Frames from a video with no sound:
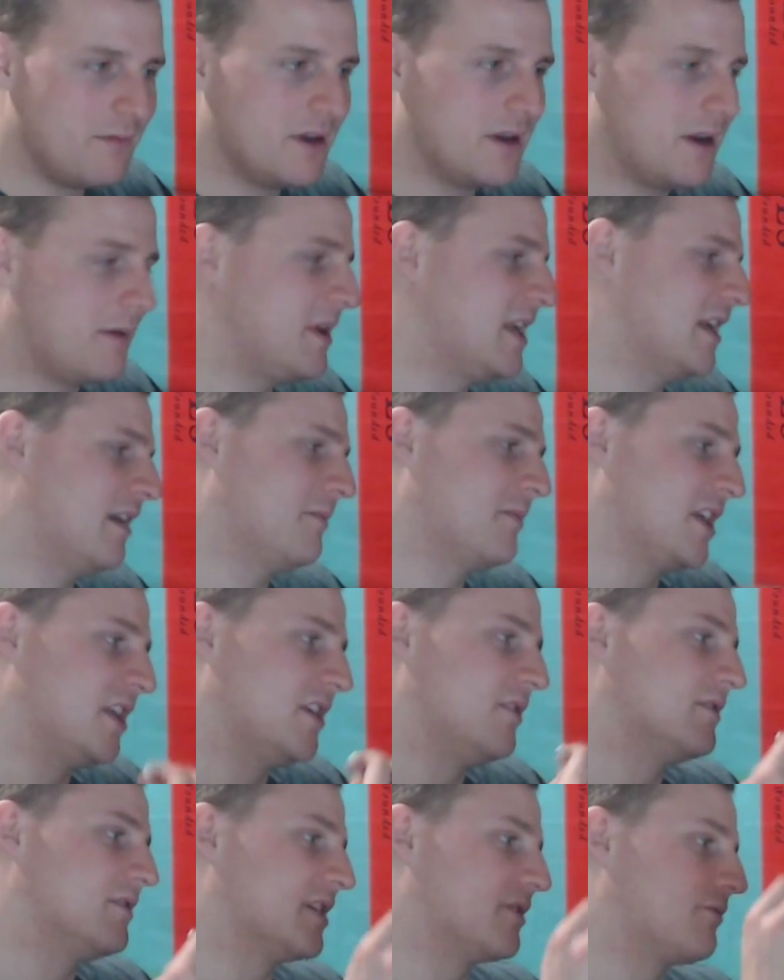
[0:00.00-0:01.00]
And I mean, I'm going to
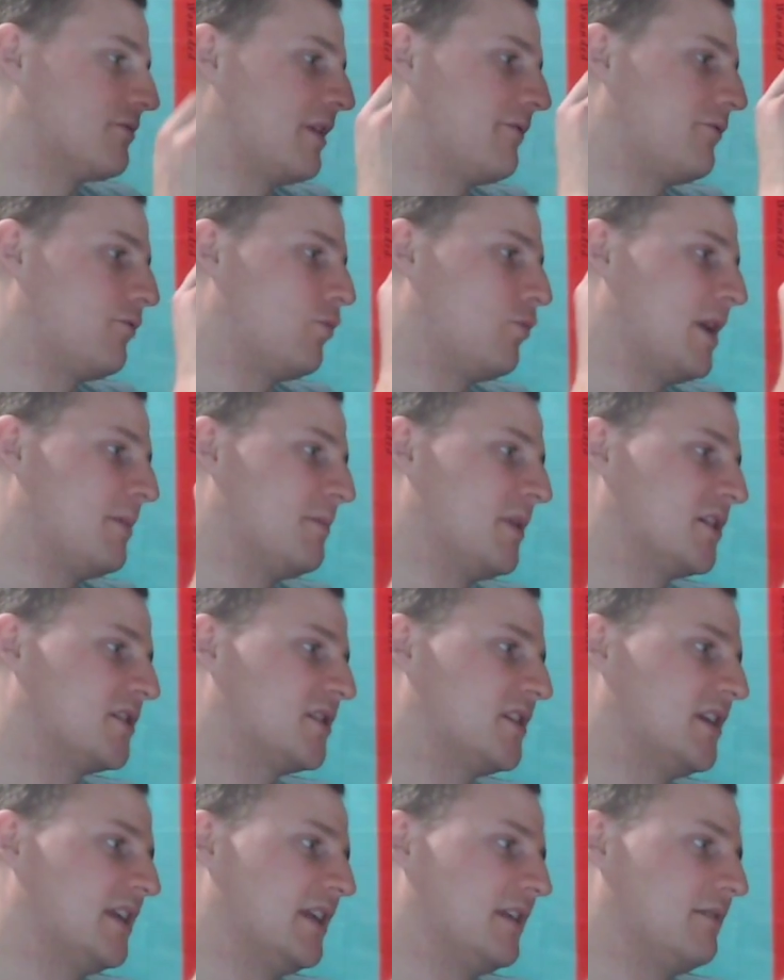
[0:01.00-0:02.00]
use this rifle way much
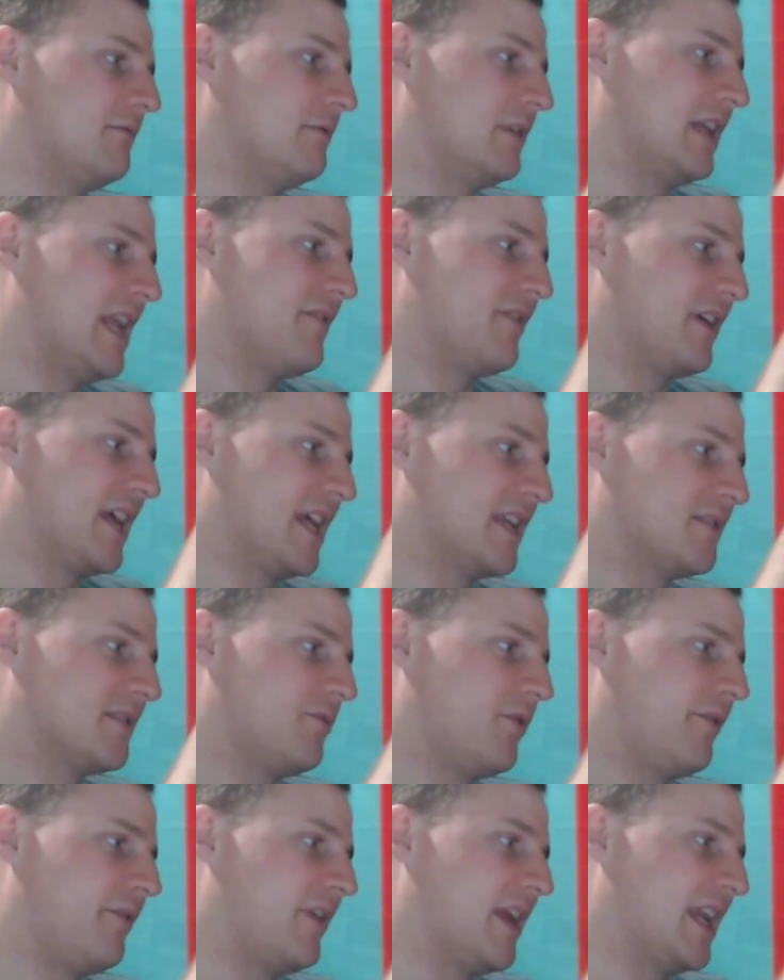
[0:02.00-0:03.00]
than it will ever get to the
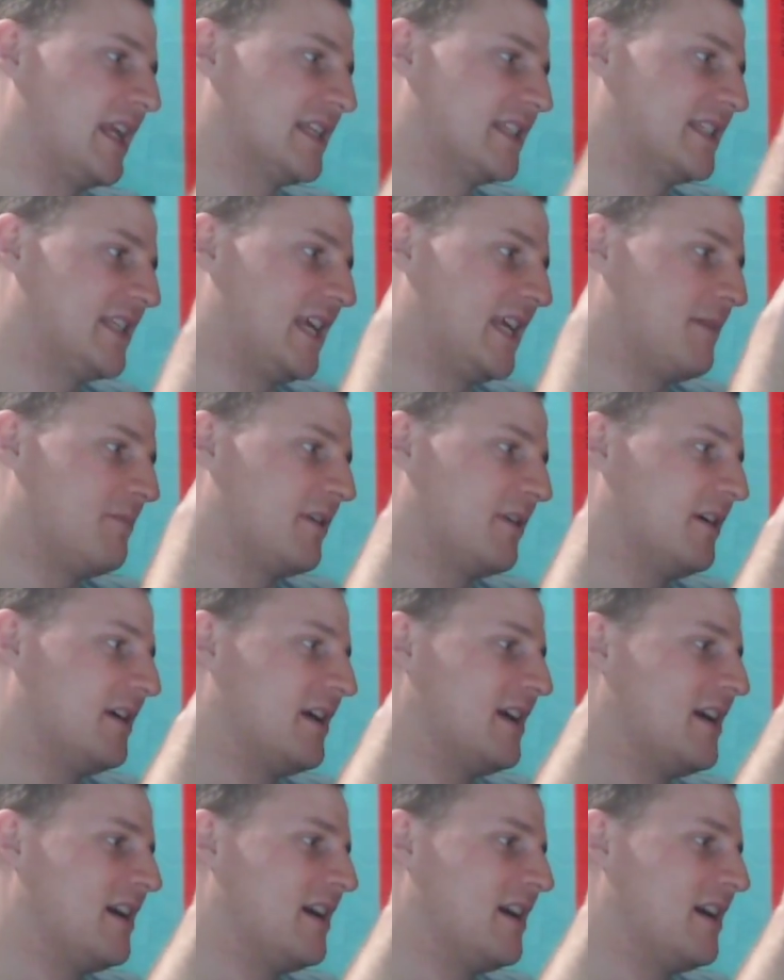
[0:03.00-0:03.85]
point of getting sticky, but